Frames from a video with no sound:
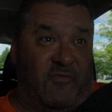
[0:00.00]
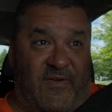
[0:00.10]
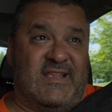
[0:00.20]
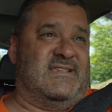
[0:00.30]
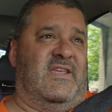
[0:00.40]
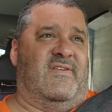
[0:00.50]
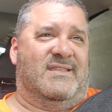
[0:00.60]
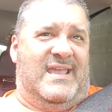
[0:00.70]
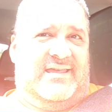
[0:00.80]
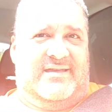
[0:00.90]
The feds didn't even
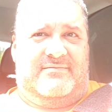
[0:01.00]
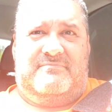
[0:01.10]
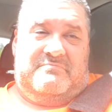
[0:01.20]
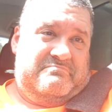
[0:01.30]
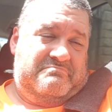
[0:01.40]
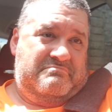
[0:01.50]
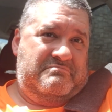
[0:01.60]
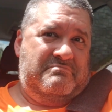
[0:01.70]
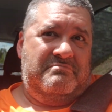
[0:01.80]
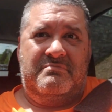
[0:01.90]
take it.
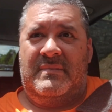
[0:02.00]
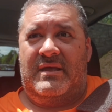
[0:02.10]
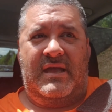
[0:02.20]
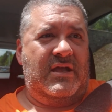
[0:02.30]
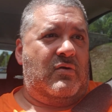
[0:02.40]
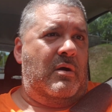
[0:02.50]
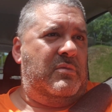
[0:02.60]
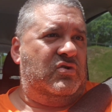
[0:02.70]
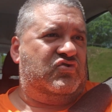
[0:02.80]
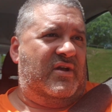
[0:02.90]
And
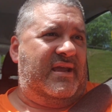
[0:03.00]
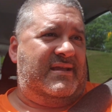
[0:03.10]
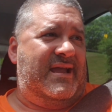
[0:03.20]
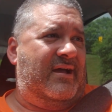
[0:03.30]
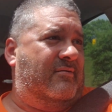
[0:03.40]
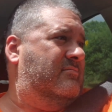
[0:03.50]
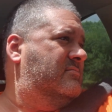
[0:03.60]
Cuomo's right. Now,